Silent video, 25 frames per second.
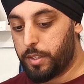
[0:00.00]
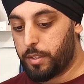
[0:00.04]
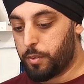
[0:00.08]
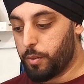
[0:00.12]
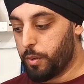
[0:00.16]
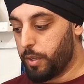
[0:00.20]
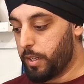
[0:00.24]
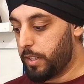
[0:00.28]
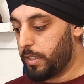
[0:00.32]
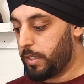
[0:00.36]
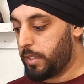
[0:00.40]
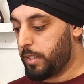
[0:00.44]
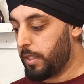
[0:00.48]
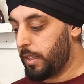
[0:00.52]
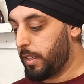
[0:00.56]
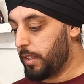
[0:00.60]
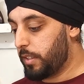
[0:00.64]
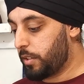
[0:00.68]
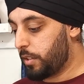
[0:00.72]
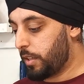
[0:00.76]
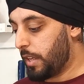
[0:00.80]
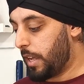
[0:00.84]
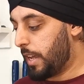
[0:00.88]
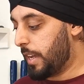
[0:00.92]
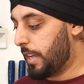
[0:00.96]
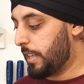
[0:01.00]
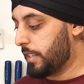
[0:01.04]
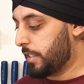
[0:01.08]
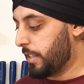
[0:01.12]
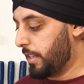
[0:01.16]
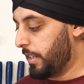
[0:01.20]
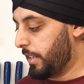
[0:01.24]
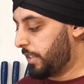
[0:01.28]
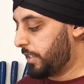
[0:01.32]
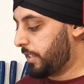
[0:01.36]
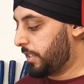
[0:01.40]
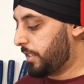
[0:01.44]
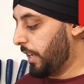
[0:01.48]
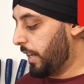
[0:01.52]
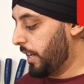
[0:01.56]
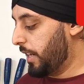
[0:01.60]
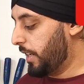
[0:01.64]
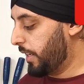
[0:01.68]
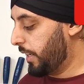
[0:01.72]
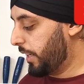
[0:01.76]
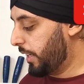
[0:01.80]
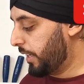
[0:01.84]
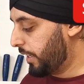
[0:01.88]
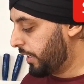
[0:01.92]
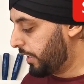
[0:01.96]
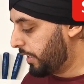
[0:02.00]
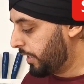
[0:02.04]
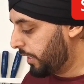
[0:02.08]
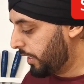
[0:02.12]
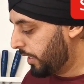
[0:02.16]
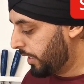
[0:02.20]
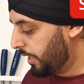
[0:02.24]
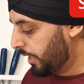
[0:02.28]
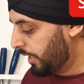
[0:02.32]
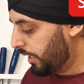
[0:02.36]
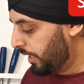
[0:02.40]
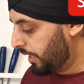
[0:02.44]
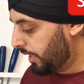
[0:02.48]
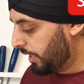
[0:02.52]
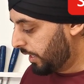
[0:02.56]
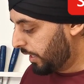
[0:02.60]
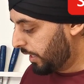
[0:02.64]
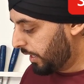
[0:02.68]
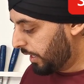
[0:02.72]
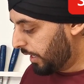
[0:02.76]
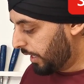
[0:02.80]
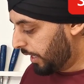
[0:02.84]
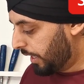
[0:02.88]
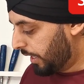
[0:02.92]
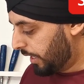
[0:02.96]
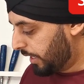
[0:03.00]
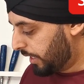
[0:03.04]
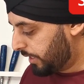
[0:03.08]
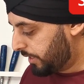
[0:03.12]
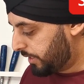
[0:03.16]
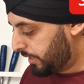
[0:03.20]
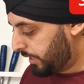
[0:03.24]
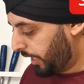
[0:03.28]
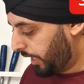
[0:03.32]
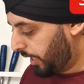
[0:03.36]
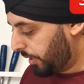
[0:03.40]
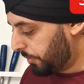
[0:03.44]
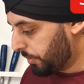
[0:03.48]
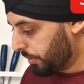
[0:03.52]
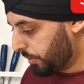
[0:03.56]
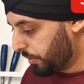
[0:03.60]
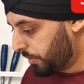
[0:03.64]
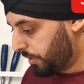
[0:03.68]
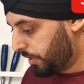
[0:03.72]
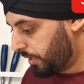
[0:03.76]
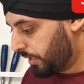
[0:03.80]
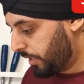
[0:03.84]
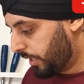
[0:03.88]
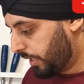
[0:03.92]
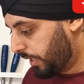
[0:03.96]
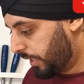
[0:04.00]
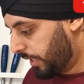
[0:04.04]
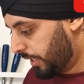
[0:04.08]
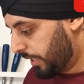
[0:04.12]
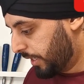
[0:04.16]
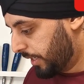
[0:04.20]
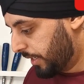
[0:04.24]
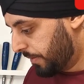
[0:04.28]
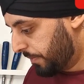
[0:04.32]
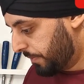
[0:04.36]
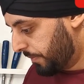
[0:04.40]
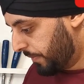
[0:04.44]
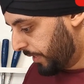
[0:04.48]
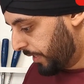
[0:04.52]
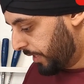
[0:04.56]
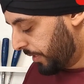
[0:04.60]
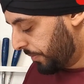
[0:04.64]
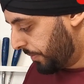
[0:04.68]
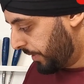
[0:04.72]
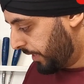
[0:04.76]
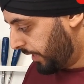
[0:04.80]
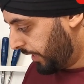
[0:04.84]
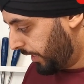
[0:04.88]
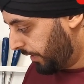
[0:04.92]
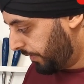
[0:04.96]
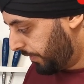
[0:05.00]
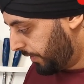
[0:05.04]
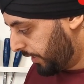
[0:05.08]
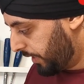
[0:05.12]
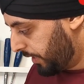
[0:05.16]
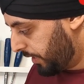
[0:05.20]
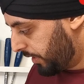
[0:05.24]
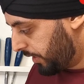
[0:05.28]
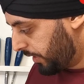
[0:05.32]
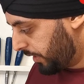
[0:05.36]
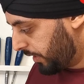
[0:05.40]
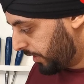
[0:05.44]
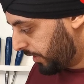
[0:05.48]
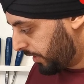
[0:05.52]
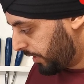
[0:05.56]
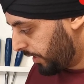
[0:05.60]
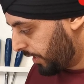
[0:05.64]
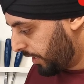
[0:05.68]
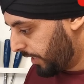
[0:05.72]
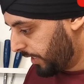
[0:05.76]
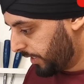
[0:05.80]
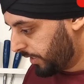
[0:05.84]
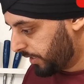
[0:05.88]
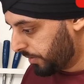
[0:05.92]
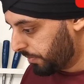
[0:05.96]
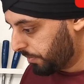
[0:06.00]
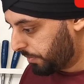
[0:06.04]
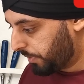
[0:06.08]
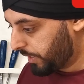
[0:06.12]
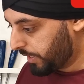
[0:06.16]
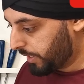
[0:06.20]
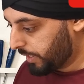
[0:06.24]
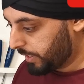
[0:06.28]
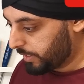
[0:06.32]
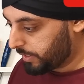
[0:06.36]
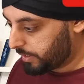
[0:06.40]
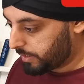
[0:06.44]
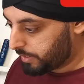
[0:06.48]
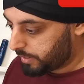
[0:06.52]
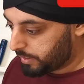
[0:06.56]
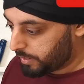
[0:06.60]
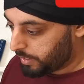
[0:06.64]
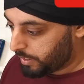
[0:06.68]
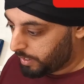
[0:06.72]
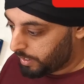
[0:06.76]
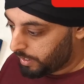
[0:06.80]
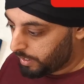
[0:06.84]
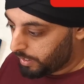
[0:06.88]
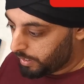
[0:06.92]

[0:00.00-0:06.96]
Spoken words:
it has an extending table, and I believe this just slides in place.